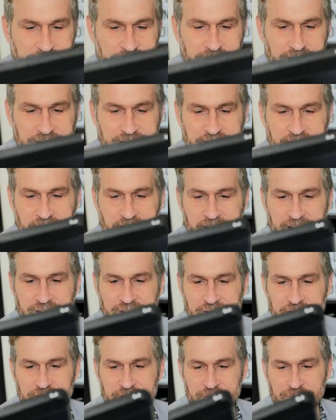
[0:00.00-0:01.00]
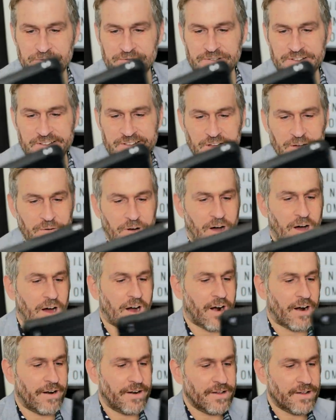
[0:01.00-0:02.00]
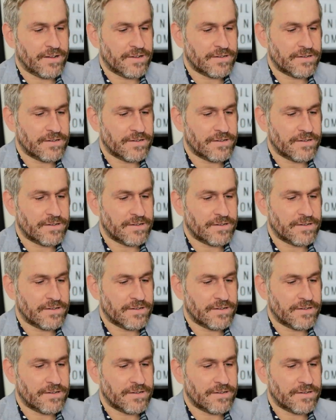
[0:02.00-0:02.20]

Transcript: and attack you so hard.